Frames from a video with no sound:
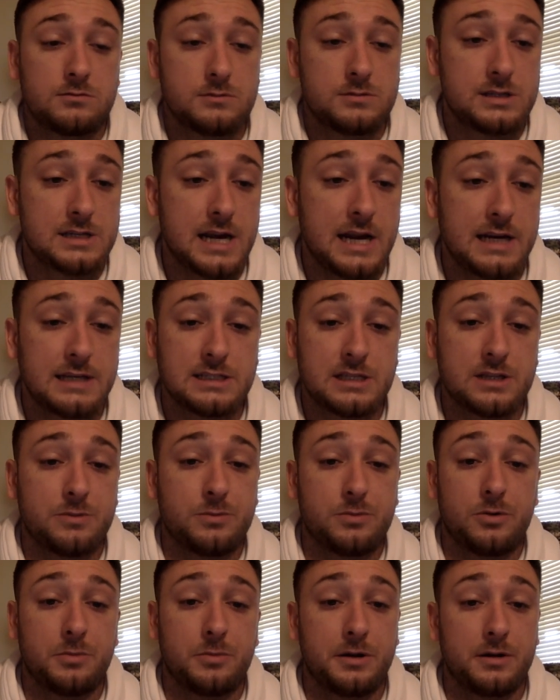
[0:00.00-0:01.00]
standings in the
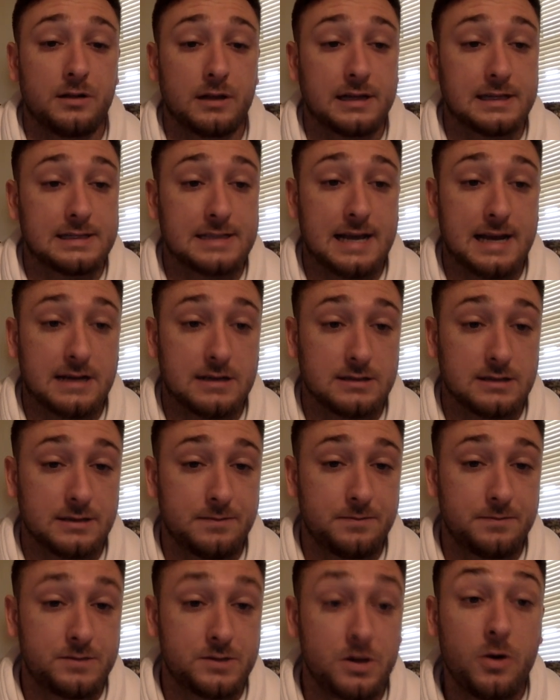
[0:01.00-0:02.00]
Premier League is
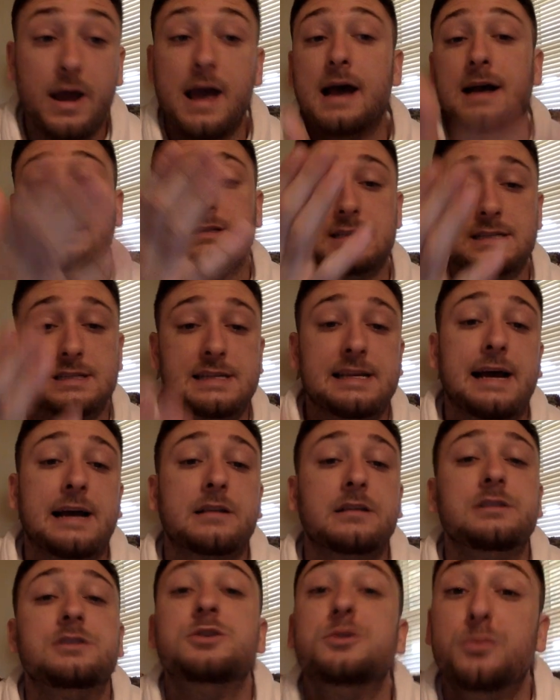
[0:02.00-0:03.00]
excellent. So yeah, it's
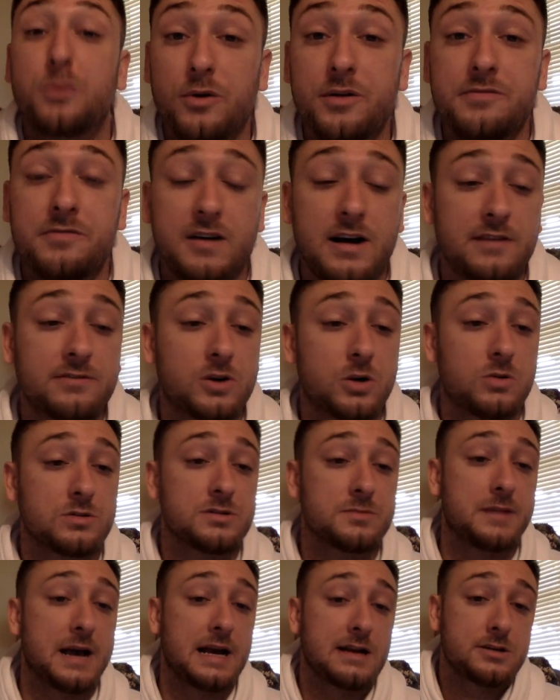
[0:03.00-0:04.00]
exactly 2.5
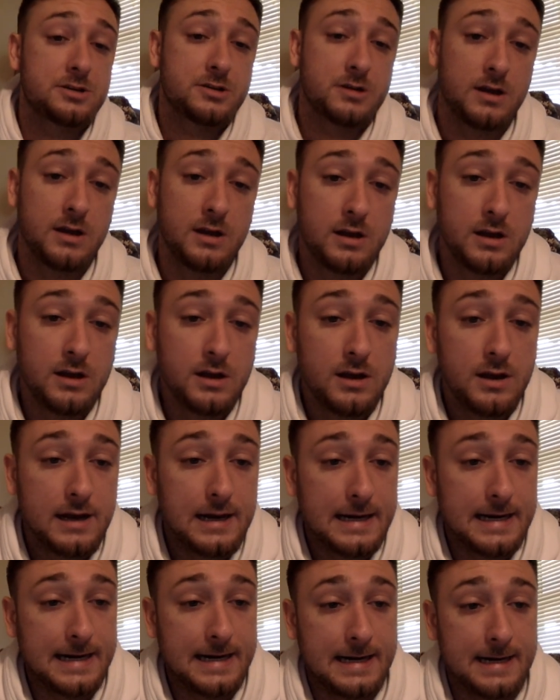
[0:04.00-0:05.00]
goals a match.
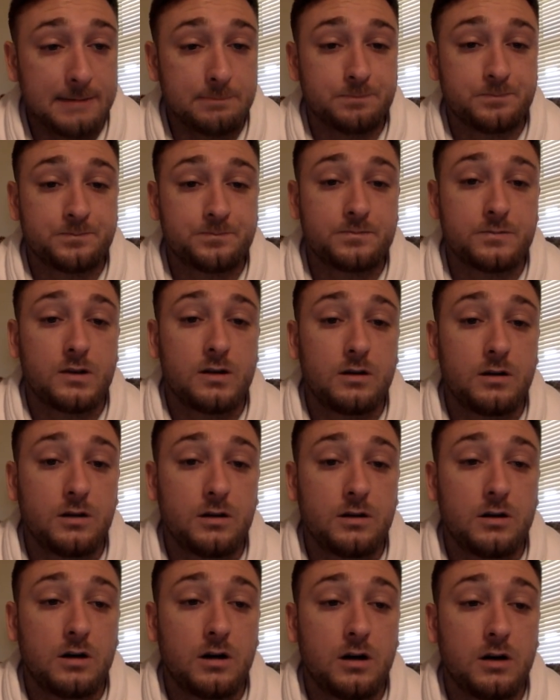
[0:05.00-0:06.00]

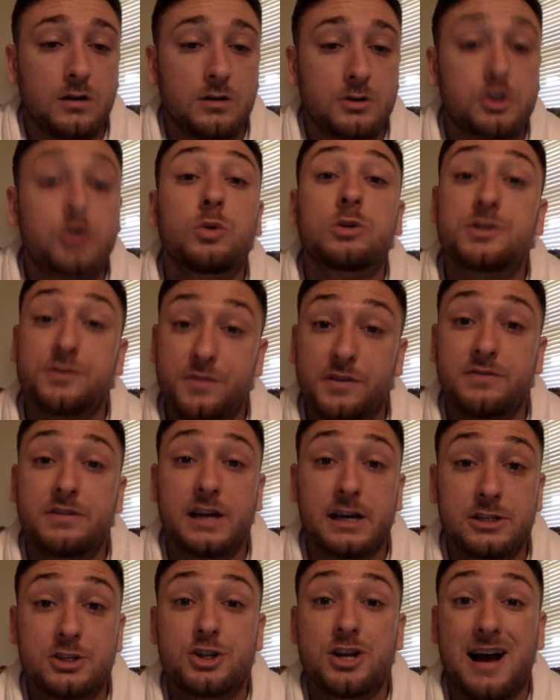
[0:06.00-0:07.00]

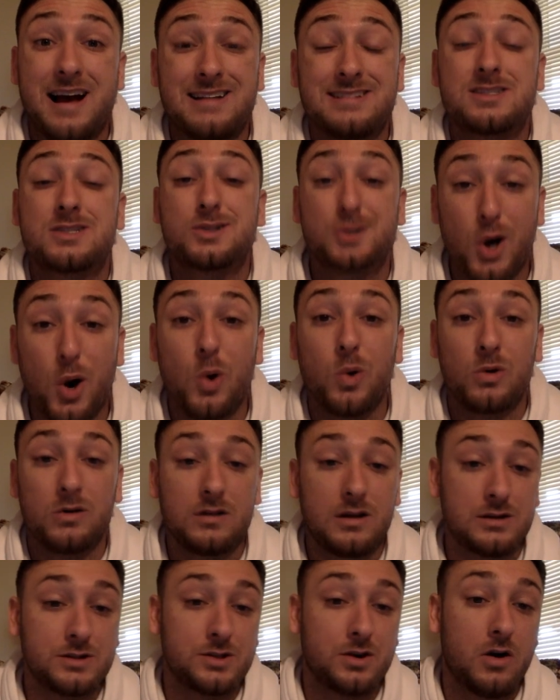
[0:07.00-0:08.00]
258 shots
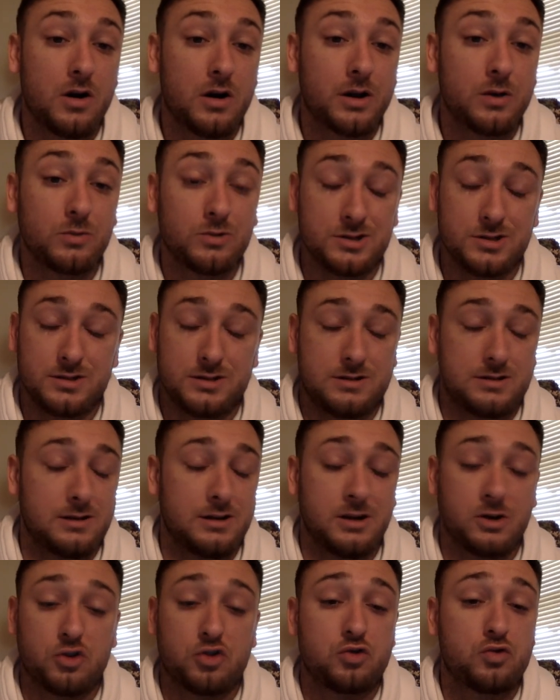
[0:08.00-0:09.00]
total on target, which is
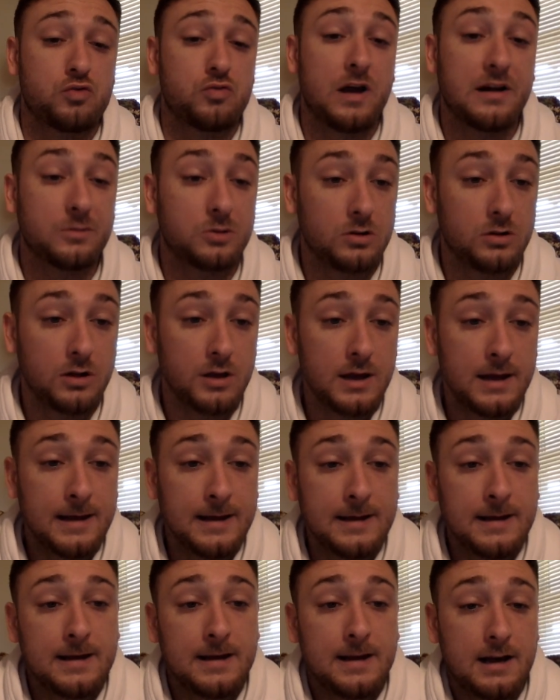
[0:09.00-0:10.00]
incredible.
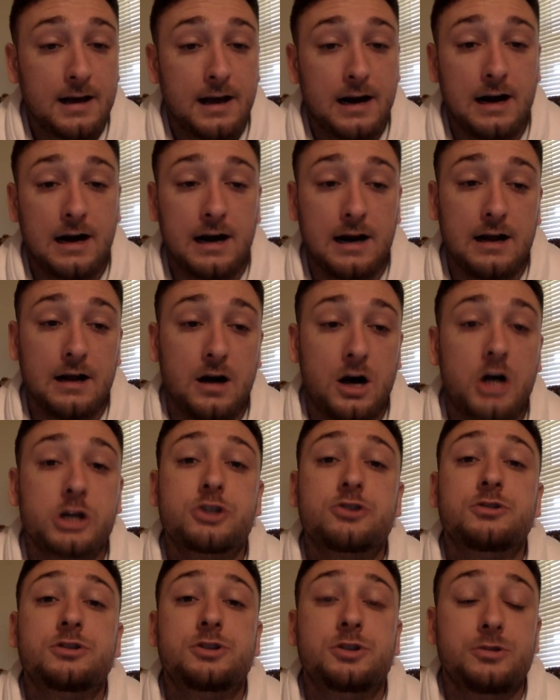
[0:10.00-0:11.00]

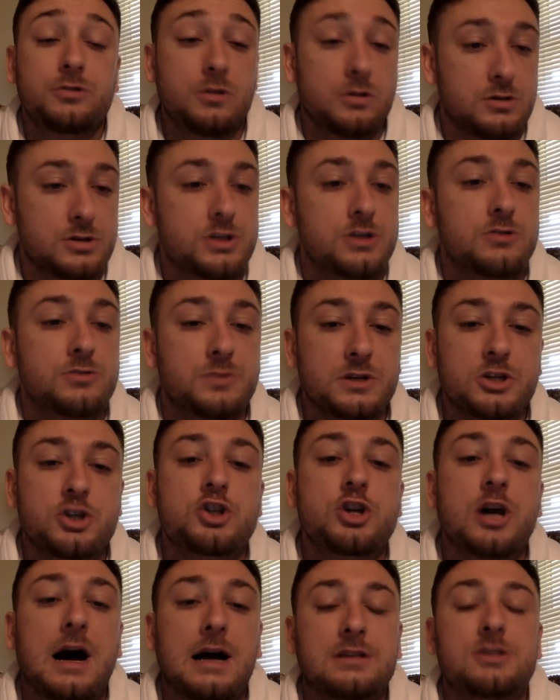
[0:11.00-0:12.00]

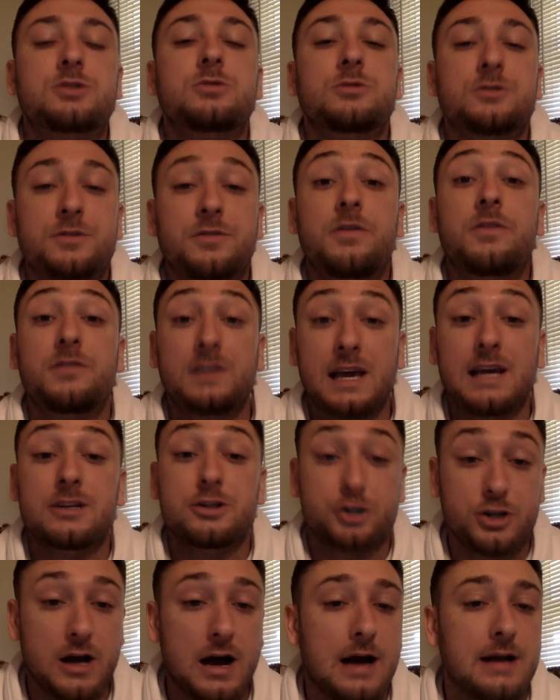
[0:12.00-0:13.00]

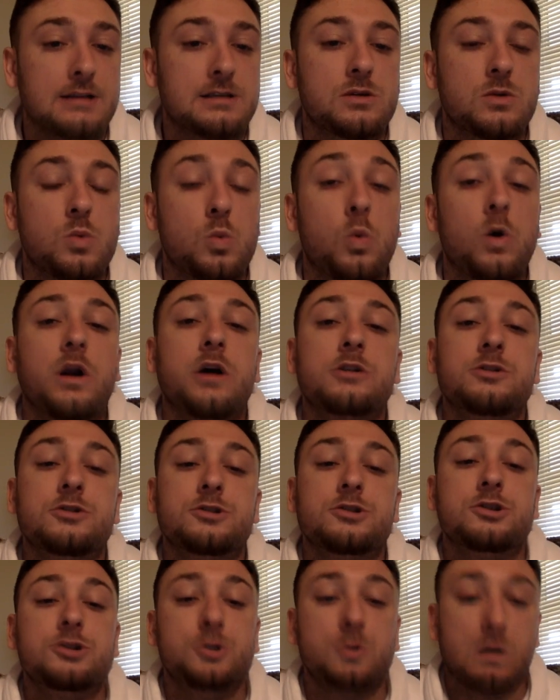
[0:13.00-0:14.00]
258 shots,
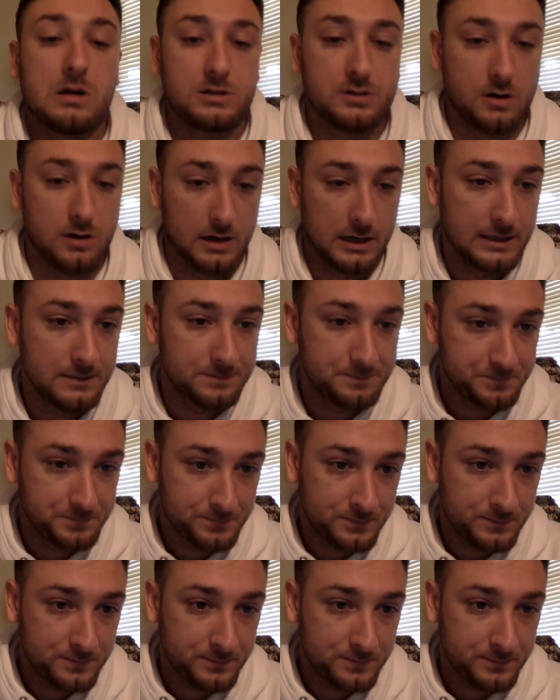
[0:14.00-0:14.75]
102 on target.